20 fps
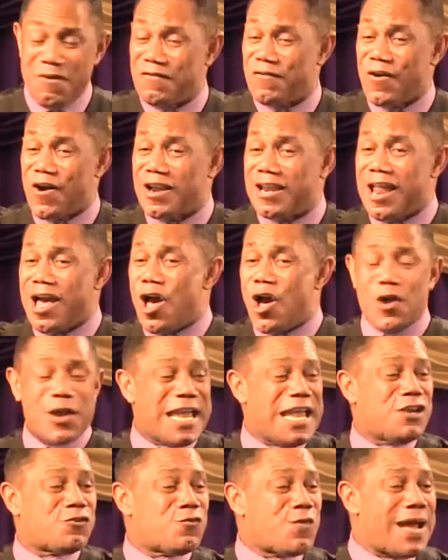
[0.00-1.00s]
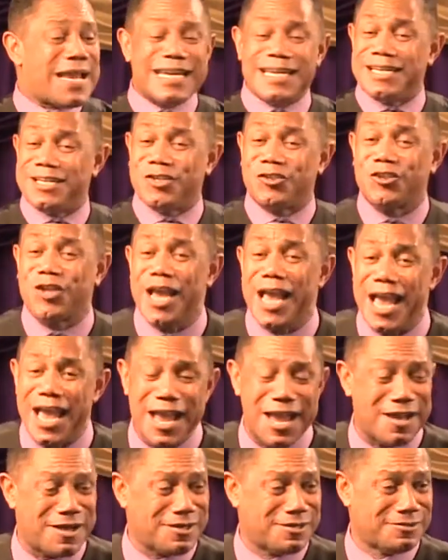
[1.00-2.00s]
Before long, he's running to
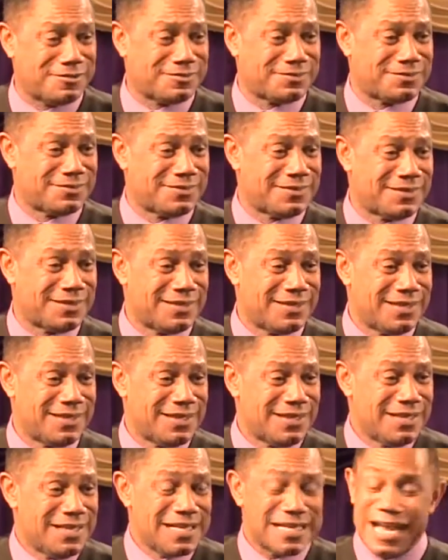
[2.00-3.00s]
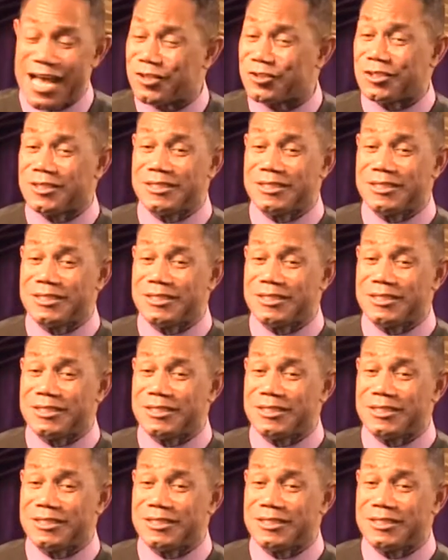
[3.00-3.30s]
jail. Because